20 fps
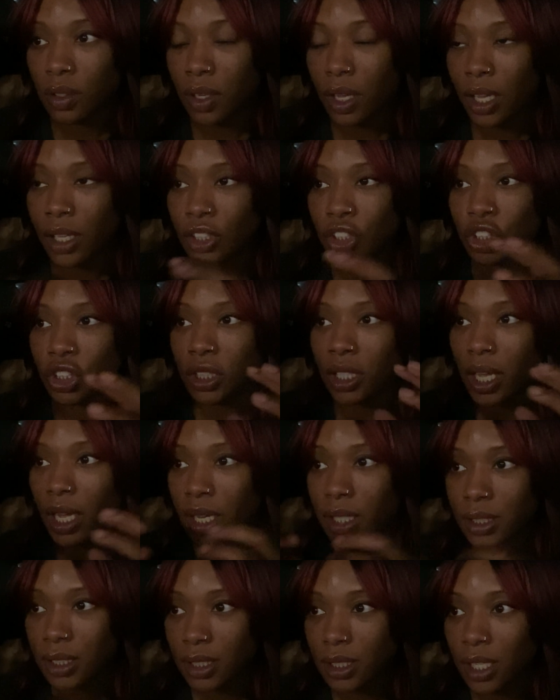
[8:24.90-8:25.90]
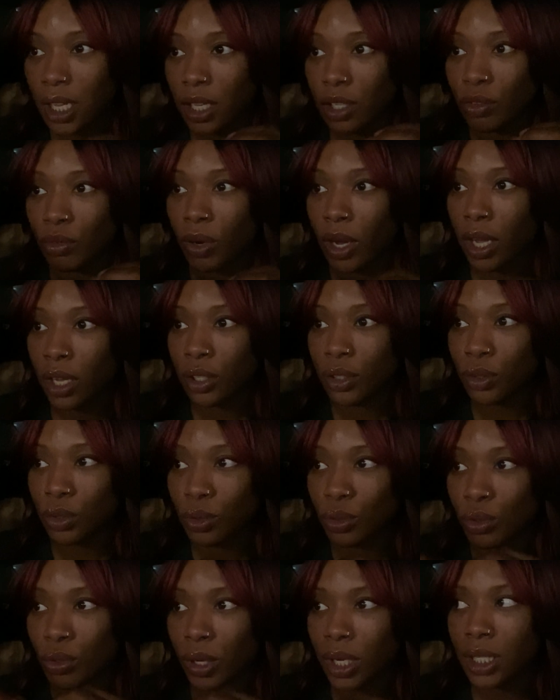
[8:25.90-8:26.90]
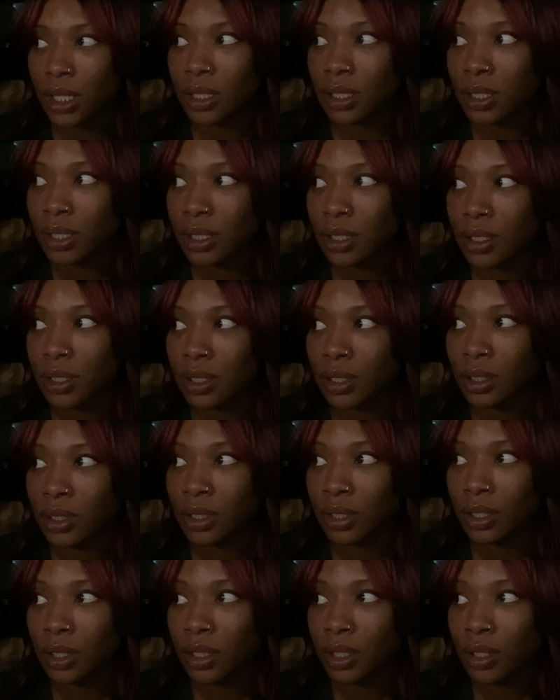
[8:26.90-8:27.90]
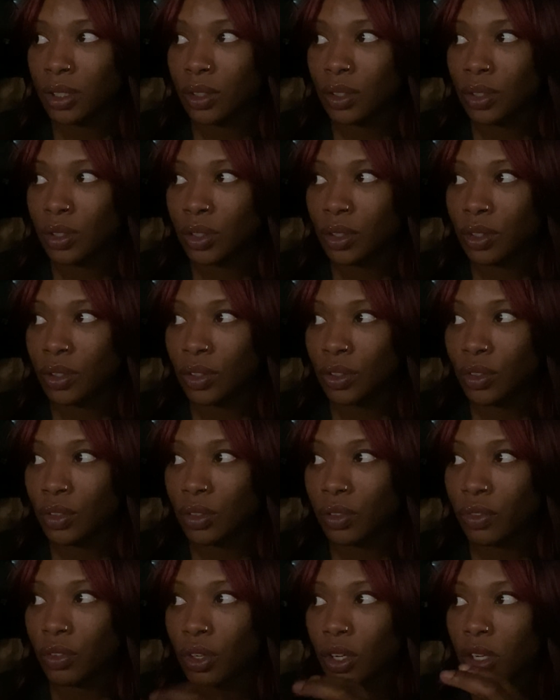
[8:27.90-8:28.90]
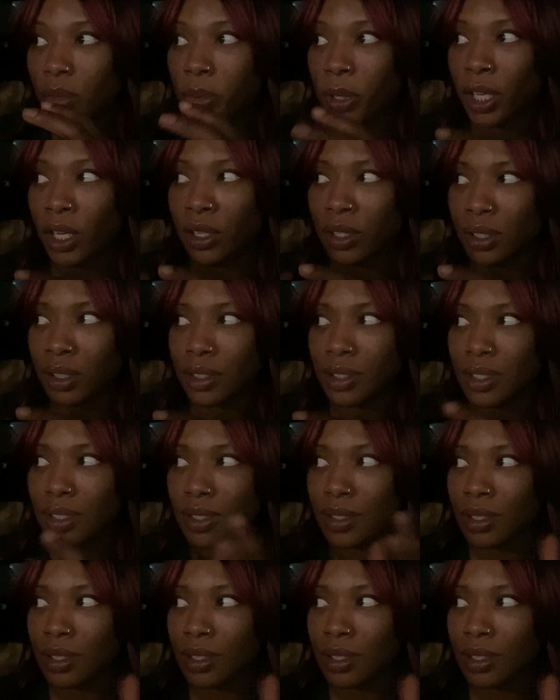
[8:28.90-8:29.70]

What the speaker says: And she had to take radical grace for her parents.